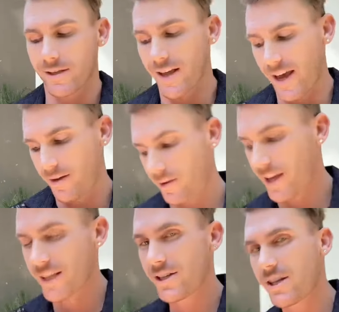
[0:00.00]
Like
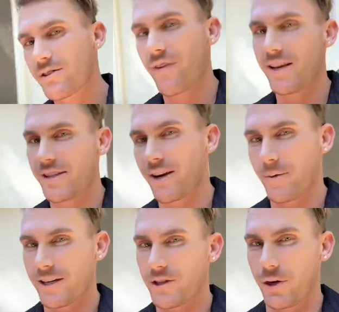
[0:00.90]
he starts facing
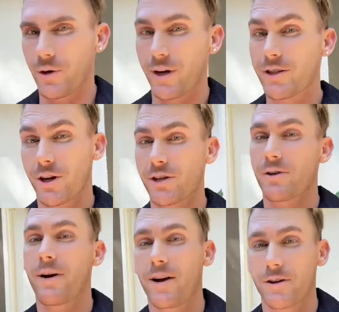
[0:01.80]
me too. He turns
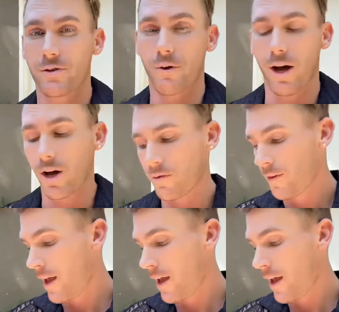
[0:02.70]
around as well.